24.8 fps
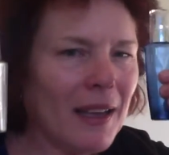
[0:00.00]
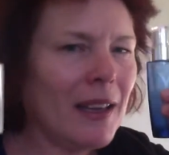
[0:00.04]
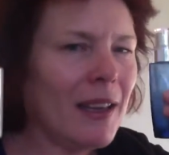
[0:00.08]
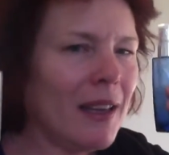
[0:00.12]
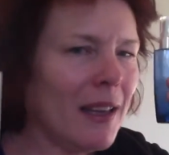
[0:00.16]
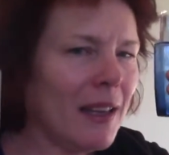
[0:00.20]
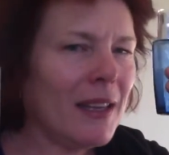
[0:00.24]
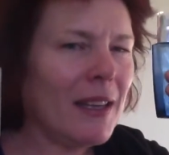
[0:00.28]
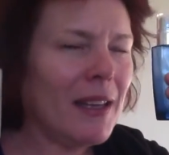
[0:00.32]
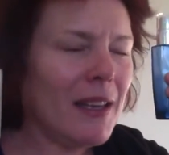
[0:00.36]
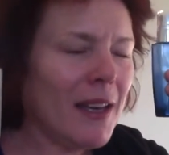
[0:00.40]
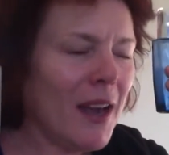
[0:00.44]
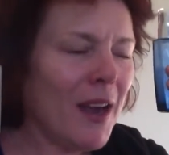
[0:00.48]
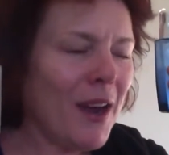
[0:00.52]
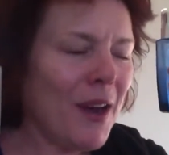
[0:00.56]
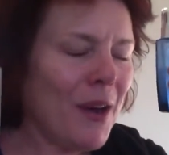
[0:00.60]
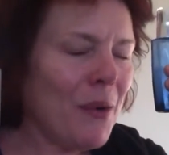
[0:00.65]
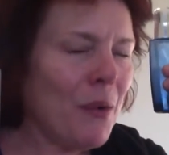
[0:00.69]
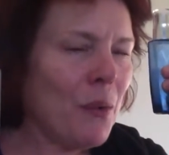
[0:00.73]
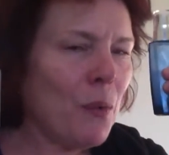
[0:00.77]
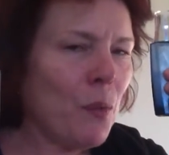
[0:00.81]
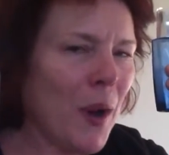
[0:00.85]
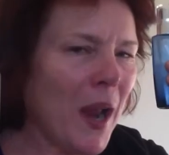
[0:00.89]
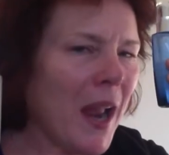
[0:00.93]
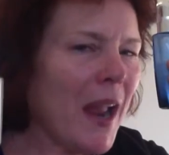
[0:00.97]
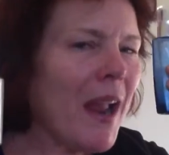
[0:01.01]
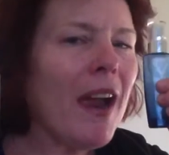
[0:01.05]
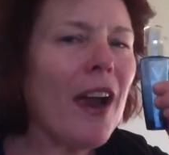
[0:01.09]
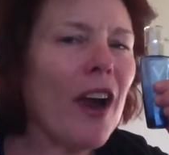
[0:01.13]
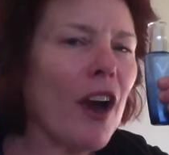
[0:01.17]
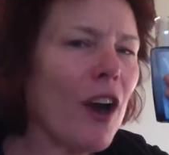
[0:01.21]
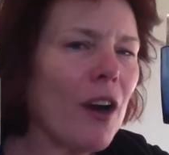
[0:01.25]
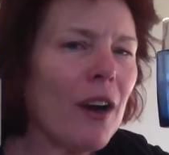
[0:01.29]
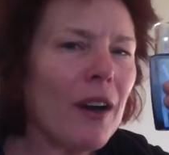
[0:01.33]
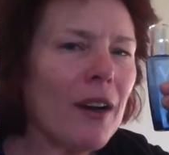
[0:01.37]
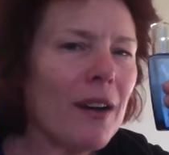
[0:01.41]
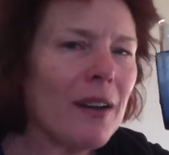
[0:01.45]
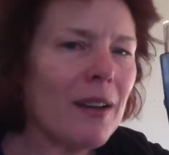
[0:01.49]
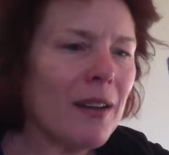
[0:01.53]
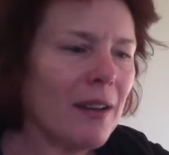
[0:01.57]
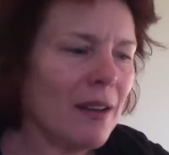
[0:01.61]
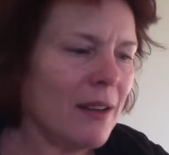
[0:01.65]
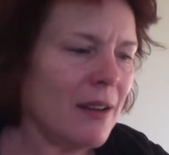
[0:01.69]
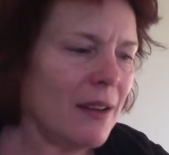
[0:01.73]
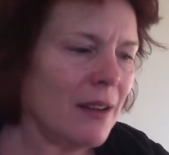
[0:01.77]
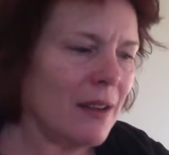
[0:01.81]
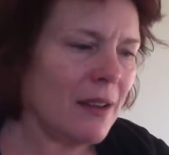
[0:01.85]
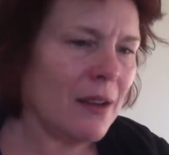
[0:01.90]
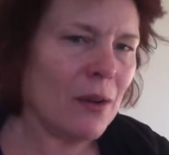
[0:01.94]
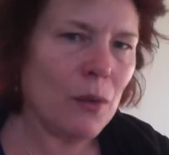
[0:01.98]
You know, where?
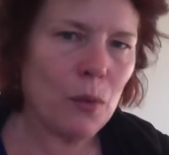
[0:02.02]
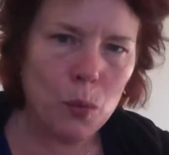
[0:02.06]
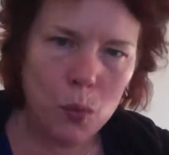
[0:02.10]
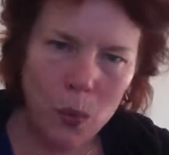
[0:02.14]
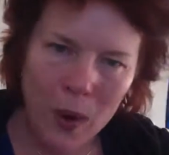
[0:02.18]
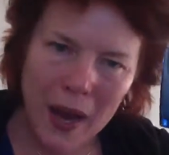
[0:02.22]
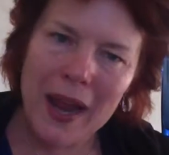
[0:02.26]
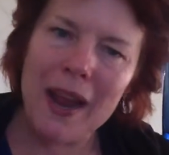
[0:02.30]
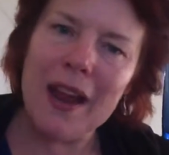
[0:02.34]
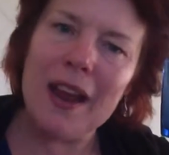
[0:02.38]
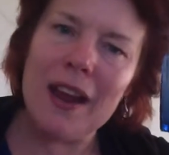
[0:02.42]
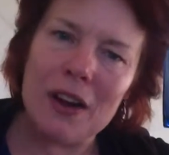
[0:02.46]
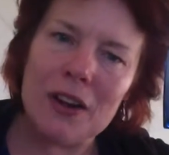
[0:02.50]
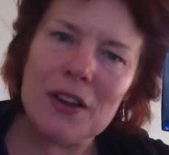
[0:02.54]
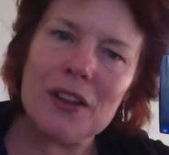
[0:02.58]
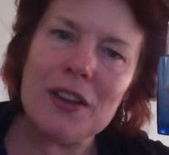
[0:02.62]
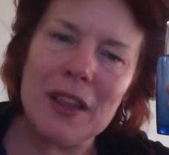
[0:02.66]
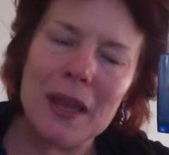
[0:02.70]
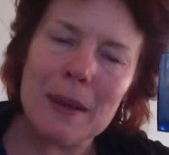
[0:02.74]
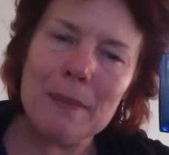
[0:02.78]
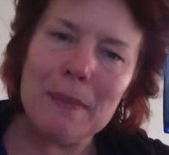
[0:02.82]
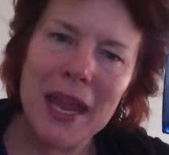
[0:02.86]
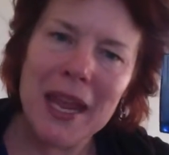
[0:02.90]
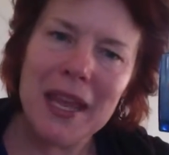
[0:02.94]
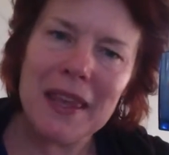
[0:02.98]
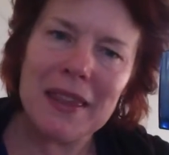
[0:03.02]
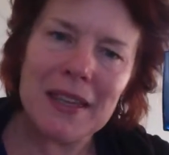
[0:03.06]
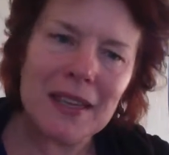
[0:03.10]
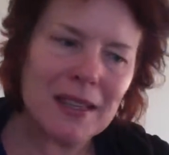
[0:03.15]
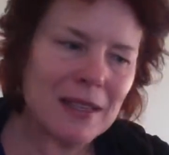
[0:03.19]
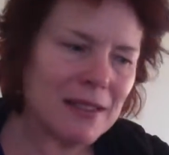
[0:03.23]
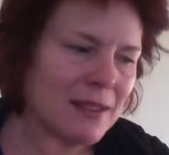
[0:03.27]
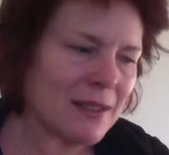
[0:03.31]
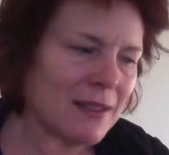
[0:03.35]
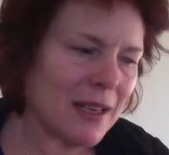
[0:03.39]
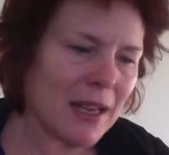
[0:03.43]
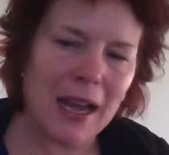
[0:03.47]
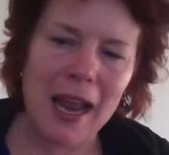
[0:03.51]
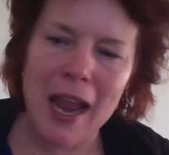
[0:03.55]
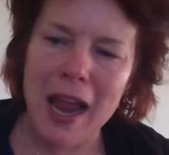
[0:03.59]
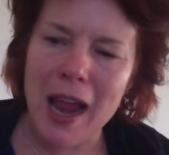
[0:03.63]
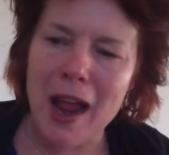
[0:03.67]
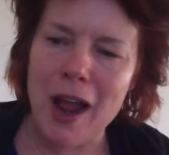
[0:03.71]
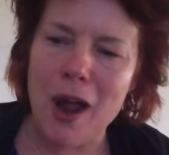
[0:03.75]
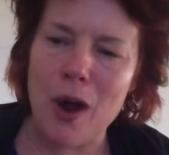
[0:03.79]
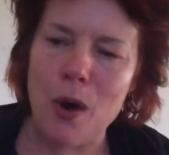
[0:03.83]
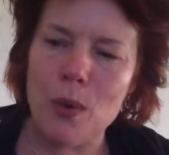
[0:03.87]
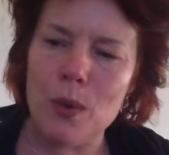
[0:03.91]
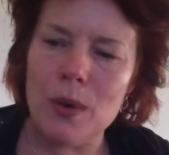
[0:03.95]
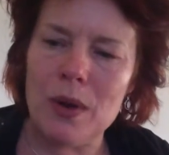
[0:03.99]
Where do they make this, and
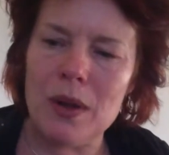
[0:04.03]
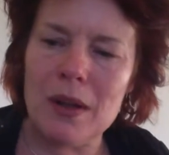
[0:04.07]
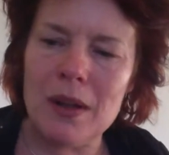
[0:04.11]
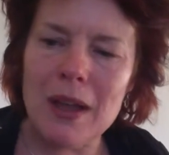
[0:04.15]
how?